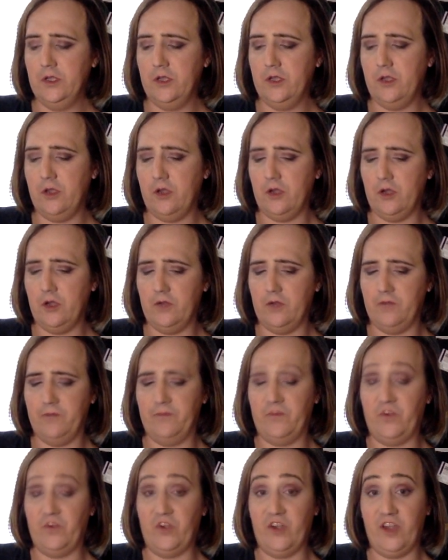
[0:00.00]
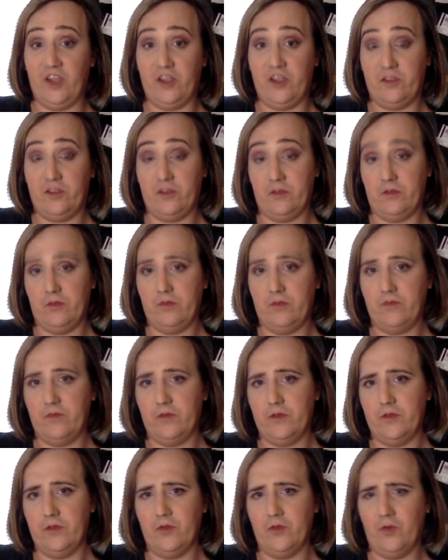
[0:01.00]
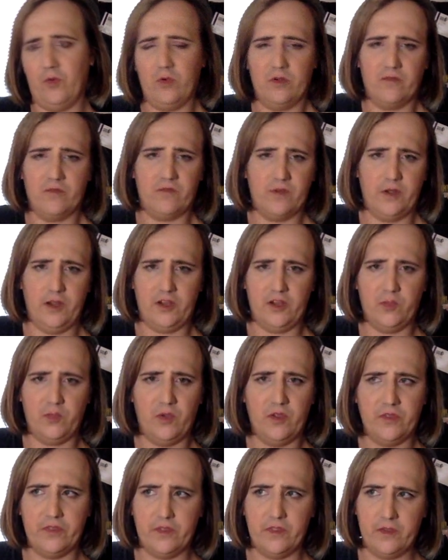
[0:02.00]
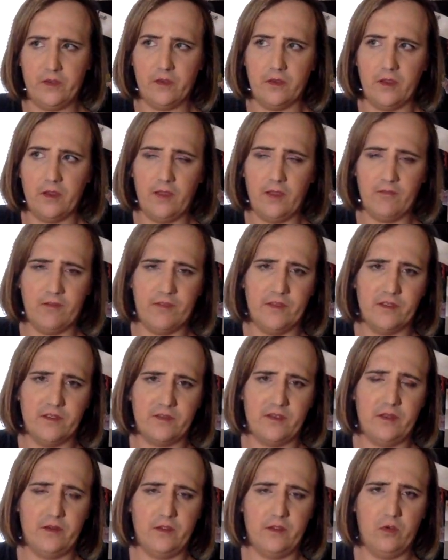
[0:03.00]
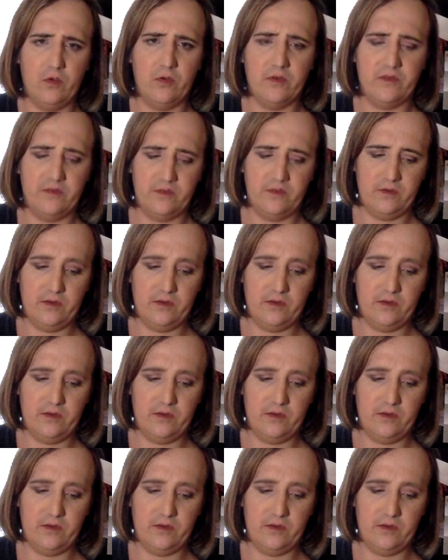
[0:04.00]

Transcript: you can order them for next month, and everything's kind of going to,